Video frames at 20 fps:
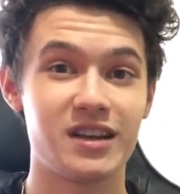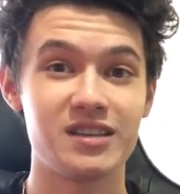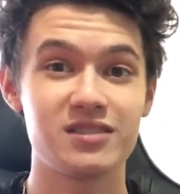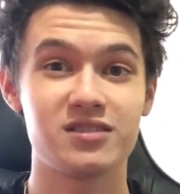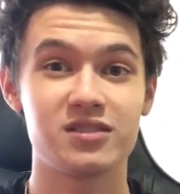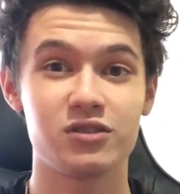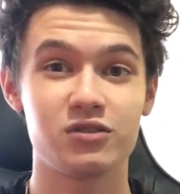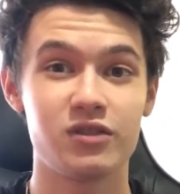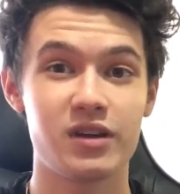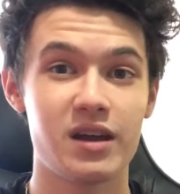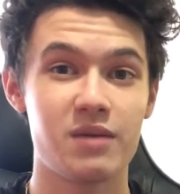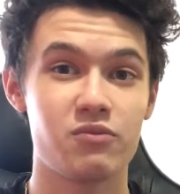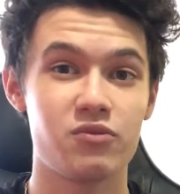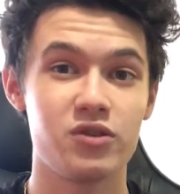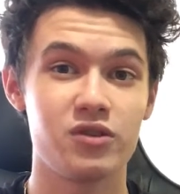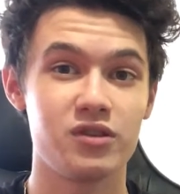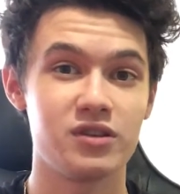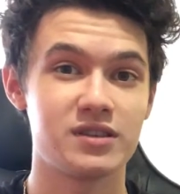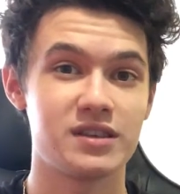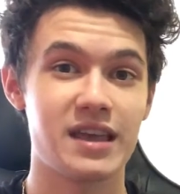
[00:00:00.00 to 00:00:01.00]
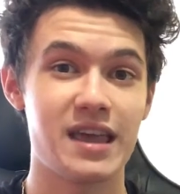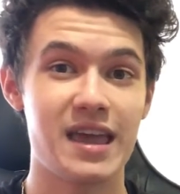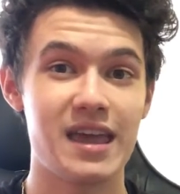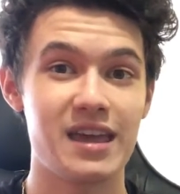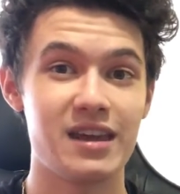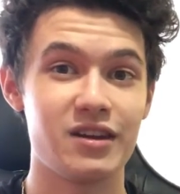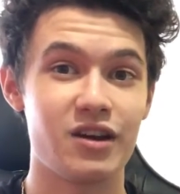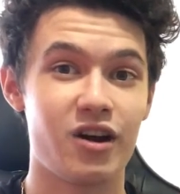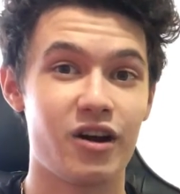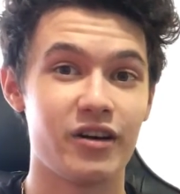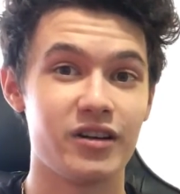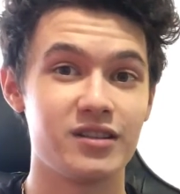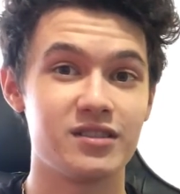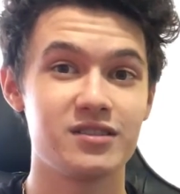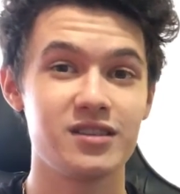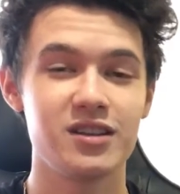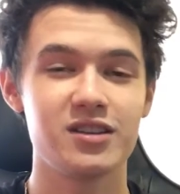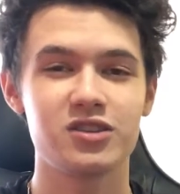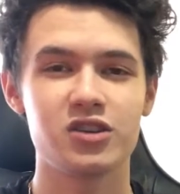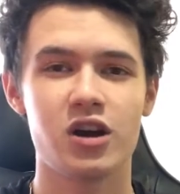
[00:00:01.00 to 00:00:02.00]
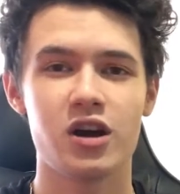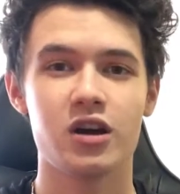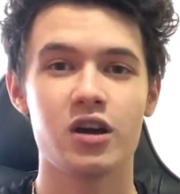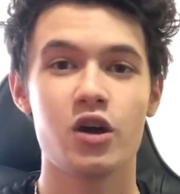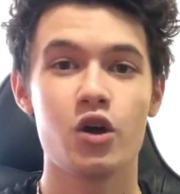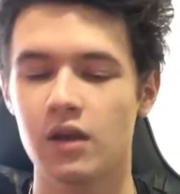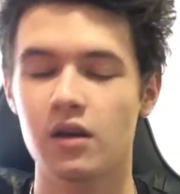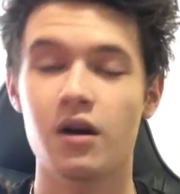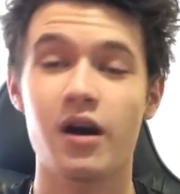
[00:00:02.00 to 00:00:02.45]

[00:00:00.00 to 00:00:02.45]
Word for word: Instagram Reels and on TikTok.